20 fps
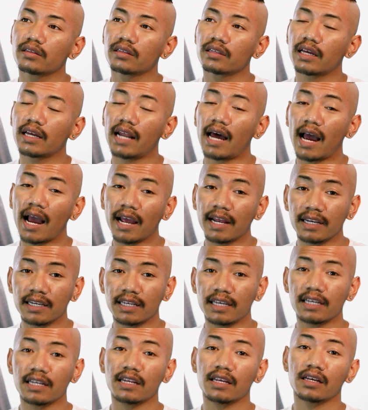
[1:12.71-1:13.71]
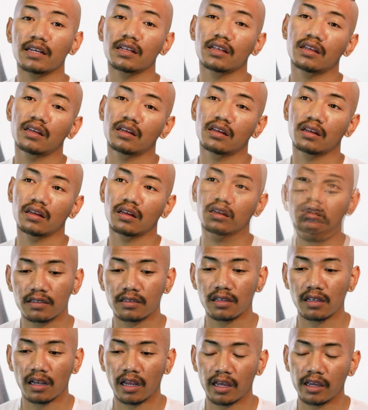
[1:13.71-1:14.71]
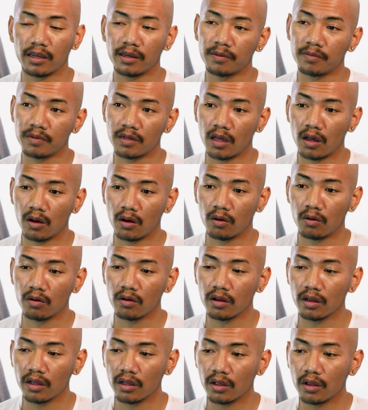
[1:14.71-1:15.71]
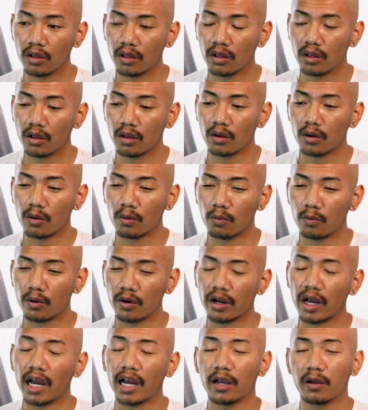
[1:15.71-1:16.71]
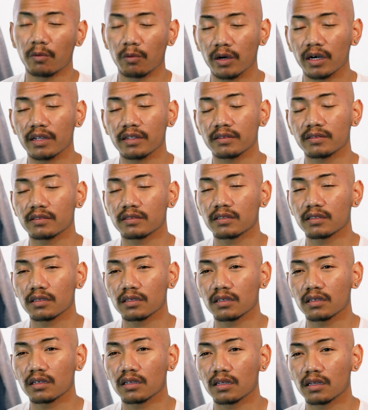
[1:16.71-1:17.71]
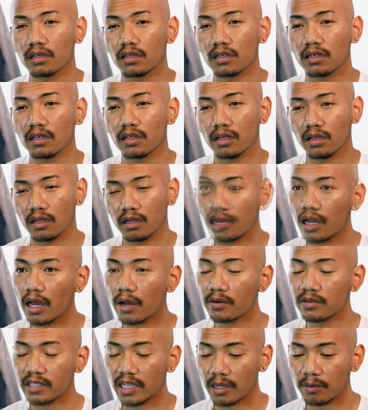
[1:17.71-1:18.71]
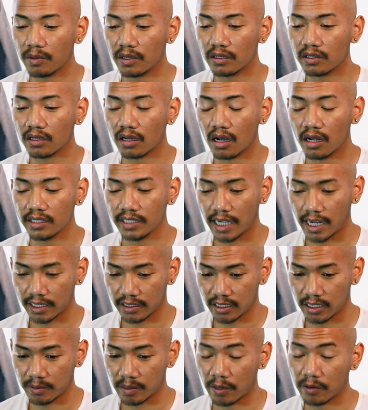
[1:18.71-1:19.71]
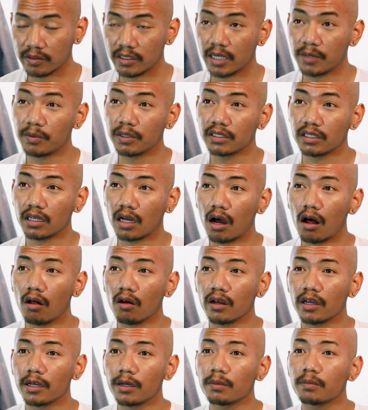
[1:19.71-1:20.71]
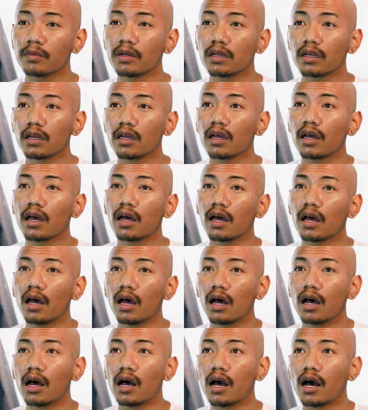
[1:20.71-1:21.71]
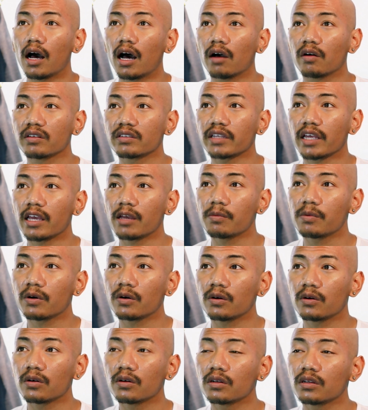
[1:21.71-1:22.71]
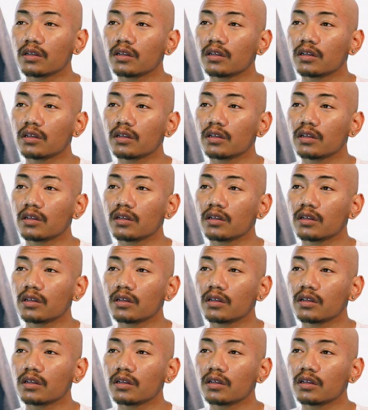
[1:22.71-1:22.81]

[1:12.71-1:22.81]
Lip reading: that I needed to let him know where I was. I was able to contact him, I was able to call him, I was able